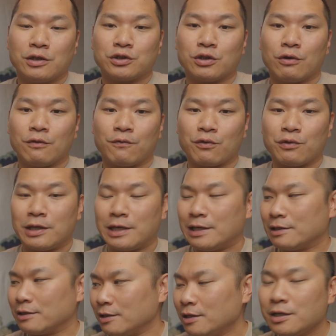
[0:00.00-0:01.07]
So for
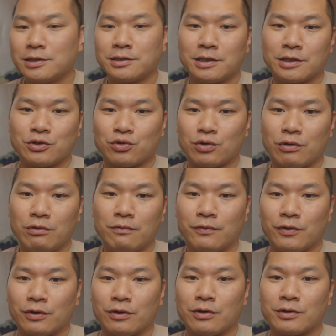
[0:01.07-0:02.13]
the Linux distro,
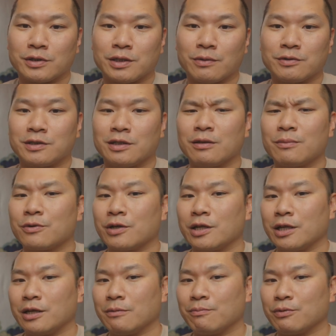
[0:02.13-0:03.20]
if you're curious, I was
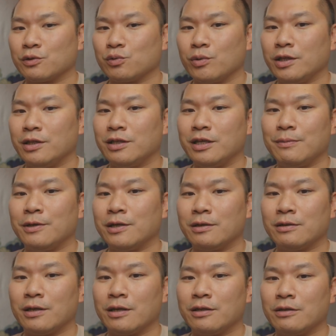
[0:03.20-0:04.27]
deliberating between
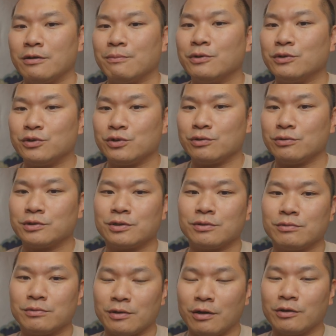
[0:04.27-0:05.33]
Debian and Ubuntu,
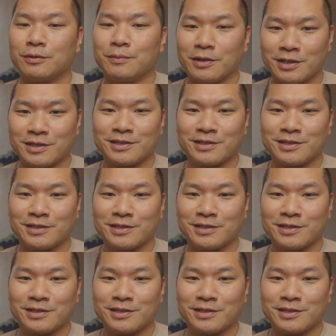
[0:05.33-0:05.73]
so ultimately